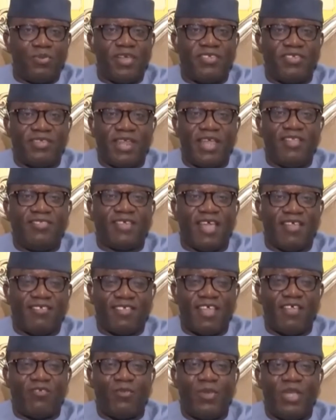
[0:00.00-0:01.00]
President's
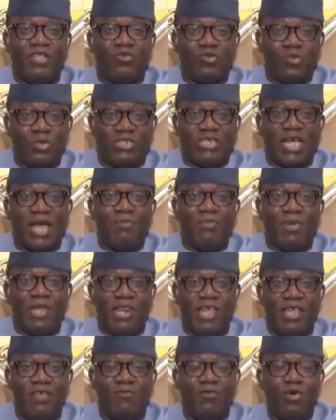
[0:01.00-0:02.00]
assessment, which I
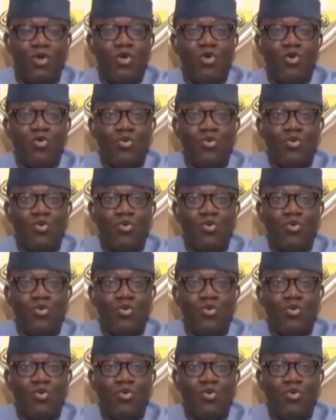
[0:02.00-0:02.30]
believe